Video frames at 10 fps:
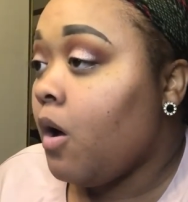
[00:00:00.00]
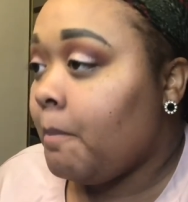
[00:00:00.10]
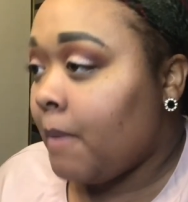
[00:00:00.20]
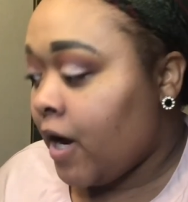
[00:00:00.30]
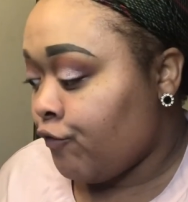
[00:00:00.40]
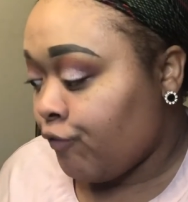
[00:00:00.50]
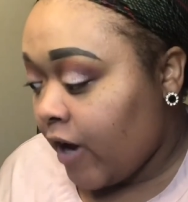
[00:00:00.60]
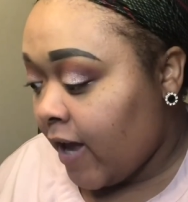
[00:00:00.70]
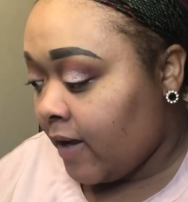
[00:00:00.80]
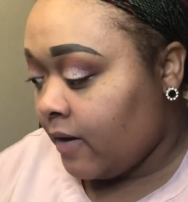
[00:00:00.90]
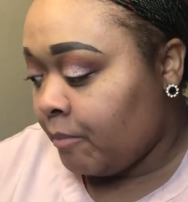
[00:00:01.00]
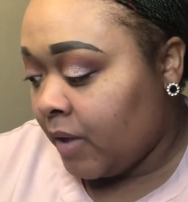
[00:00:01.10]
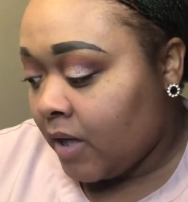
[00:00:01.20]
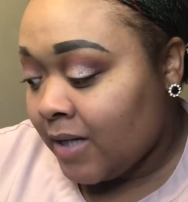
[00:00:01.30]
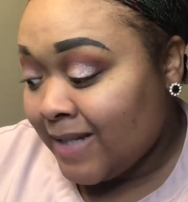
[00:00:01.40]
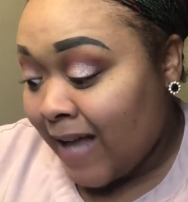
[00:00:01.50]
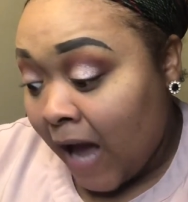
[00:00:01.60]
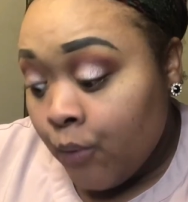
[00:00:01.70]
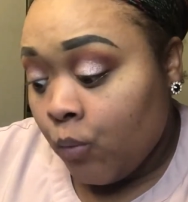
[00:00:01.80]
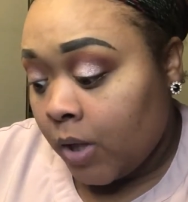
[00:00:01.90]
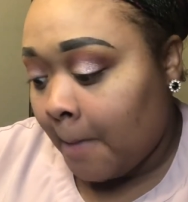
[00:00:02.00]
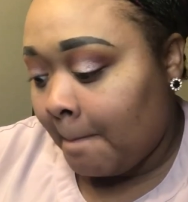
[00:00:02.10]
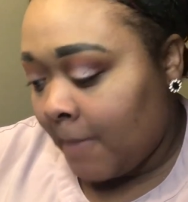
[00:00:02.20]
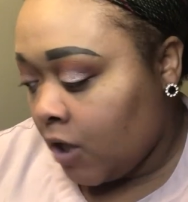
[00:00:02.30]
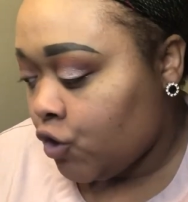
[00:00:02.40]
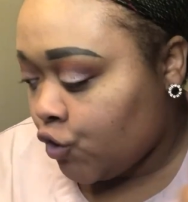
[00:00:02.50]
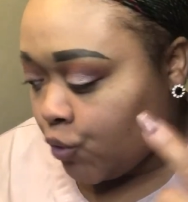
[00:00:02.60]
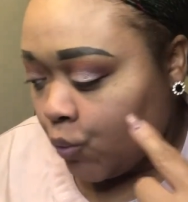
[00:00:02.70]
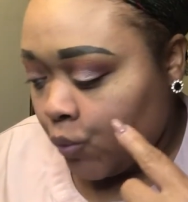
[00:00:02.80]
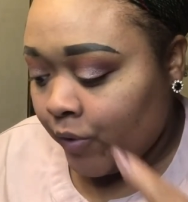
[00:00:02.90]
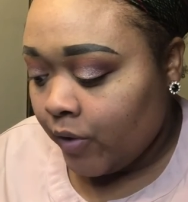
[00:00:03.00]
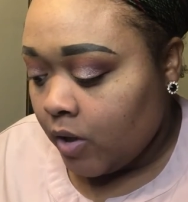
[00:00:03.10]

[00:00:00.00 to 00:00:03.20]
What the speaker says: my red because I want to make sure